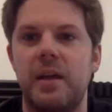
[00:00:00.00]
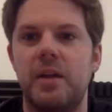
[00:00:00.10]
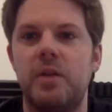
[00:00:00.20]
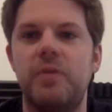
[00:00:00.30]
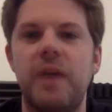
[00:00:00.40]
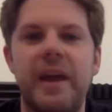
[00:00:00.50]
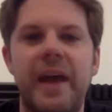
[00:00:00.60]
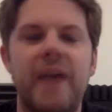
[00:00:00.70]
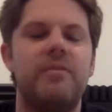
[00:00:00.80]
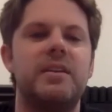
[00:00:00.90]
Like you've got to
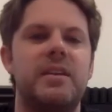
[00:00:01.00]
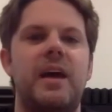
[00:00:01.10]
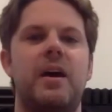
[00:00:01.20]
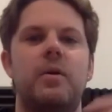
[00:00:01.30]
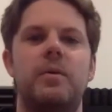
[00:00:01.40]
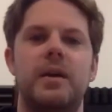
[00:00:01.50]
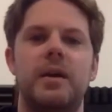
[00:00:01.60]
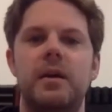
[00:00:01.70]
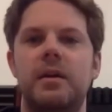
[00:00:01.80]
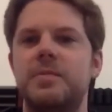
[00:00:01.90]
have it down,
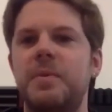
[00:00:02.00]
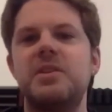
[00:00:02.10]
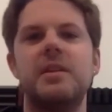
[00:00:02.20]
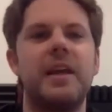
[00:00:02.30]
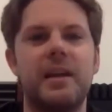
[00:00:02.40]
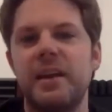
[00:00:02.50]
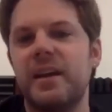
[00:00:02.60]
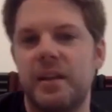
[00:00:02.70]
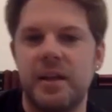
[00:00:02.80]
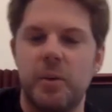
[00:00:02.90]
especially like a
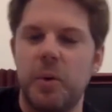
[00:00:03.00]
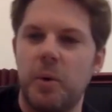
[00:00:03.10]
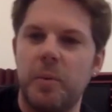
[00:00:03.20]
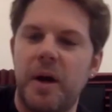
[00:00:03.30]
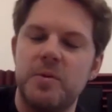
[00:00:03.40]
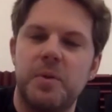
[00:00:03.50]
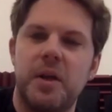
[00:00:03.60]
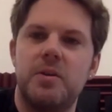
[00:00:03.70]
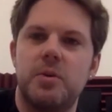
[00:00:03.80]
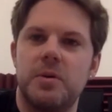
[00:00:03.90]
lick like I was
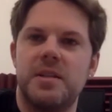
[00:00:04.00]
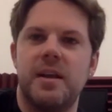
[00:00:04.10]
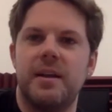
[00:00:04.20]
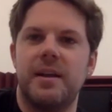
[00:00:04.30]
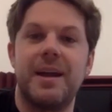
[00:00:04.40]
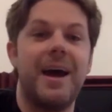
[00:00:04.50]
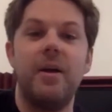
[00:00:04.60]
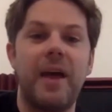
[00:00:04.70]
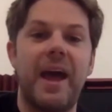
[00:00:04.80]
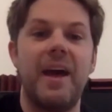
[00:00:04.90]
playing towards the end. Like I
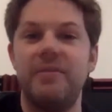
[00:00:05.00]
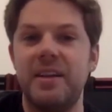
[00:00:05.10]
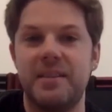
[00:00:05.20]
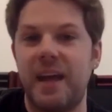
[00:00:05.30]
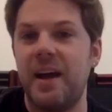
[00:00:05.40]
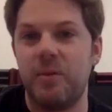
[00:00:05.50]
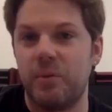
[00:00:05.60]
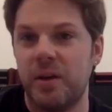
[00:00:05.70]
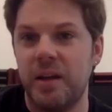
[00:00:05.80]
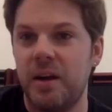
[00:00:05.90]
don't have it down
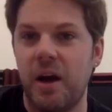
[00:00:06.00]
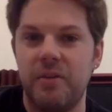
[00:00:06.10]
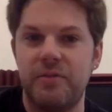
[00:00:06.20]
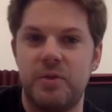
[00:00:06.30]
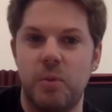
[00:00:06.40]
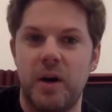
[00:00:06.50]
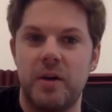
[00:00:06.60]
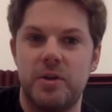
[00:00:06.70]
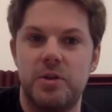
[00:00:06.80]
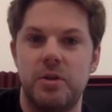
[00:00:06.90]
really enough to where
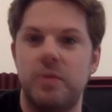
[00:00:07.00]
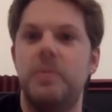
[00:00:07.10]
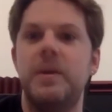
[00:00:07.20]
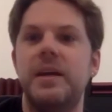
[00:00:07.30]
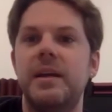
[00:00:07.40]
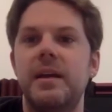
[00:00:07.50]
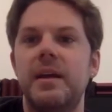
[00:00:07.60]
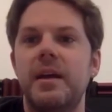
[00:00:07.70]
it should be.